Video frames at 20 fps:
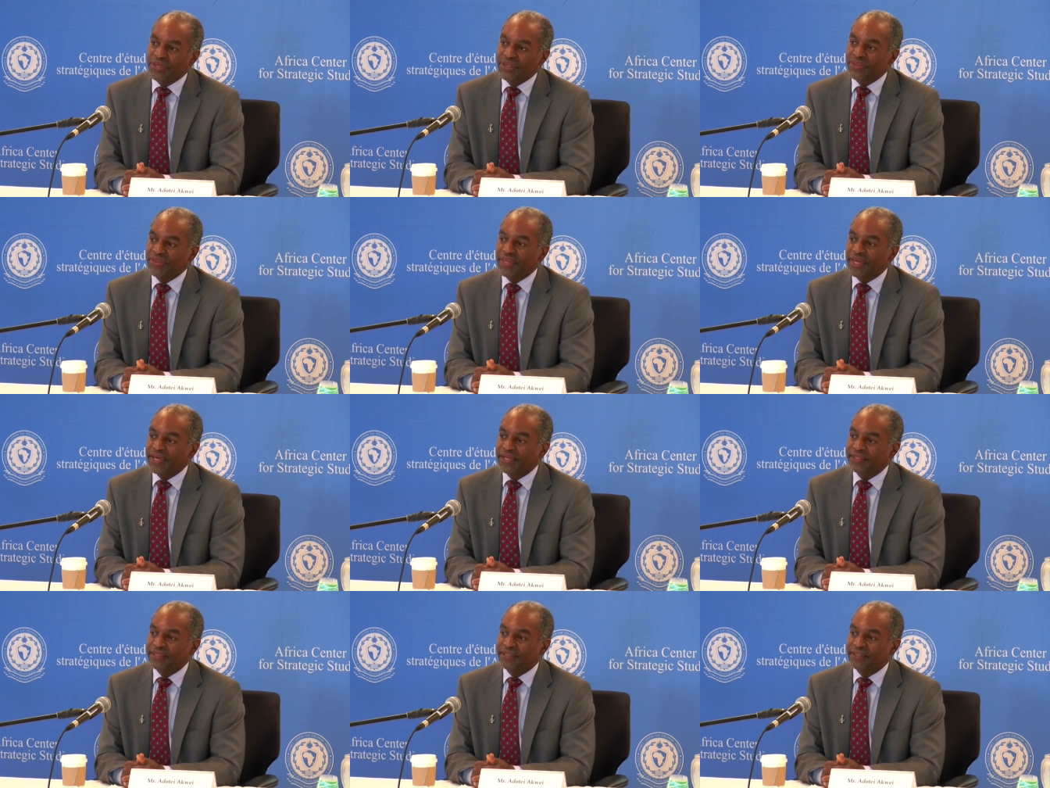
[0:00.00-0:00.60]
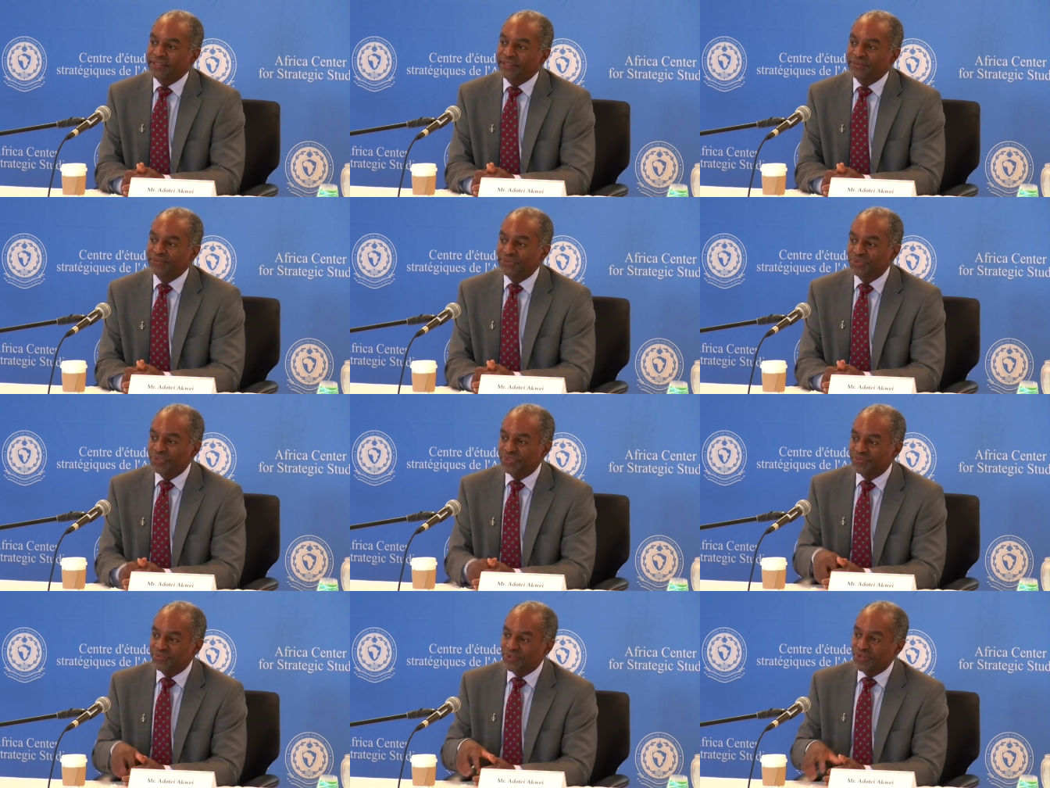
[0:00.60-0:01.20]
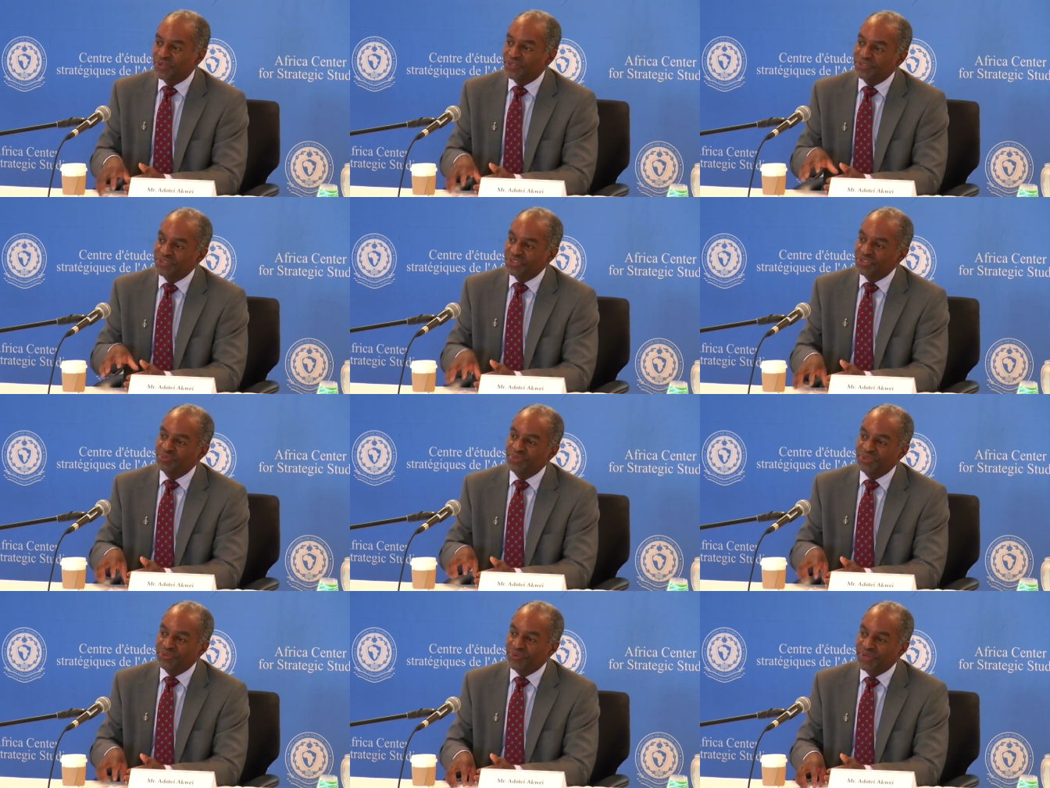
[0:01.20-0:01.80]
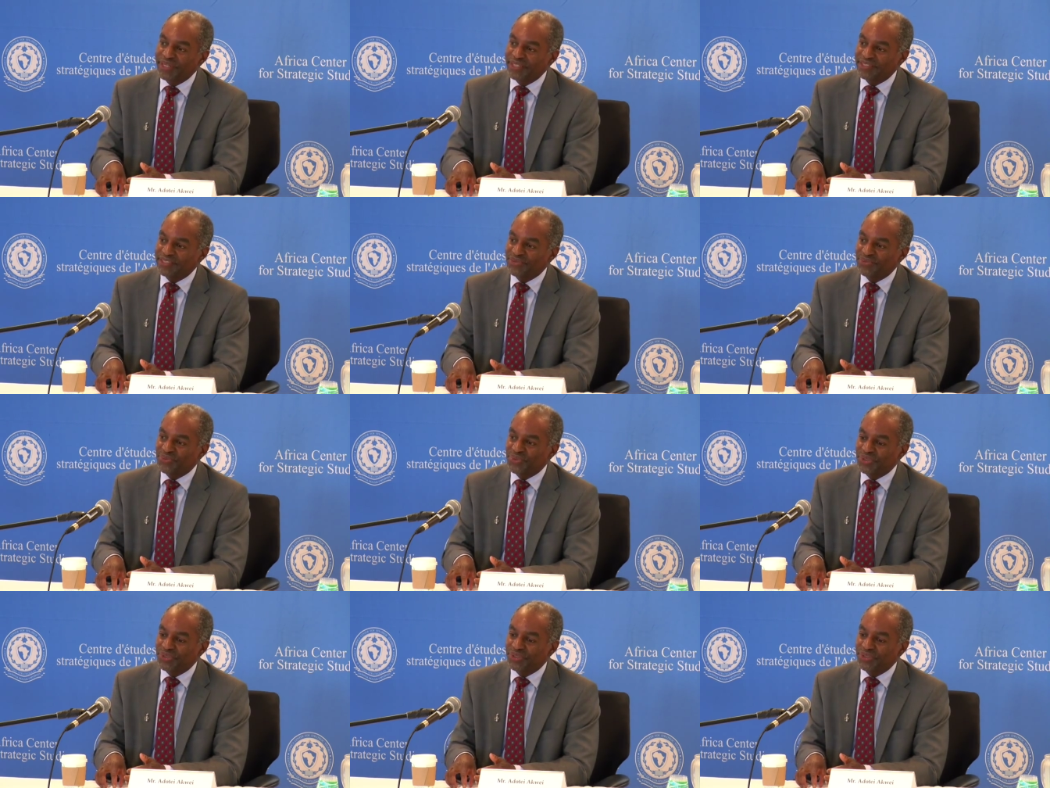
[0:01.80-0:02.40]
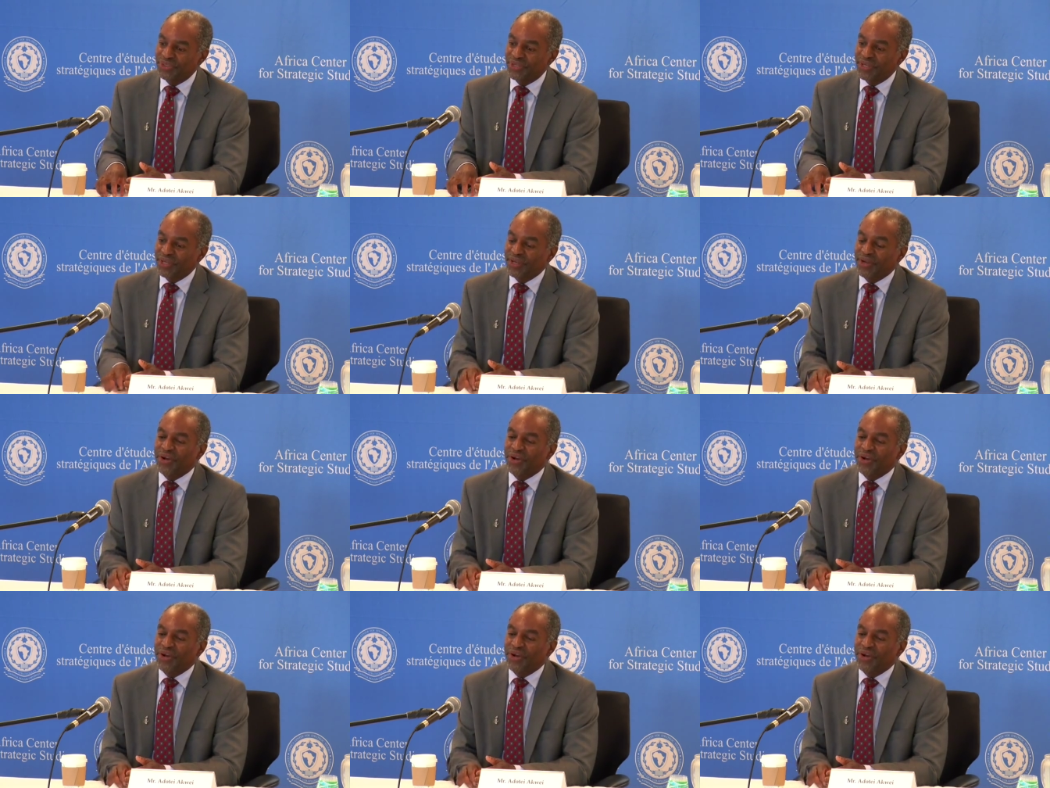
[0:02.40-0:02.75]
that the rule of law and human rights were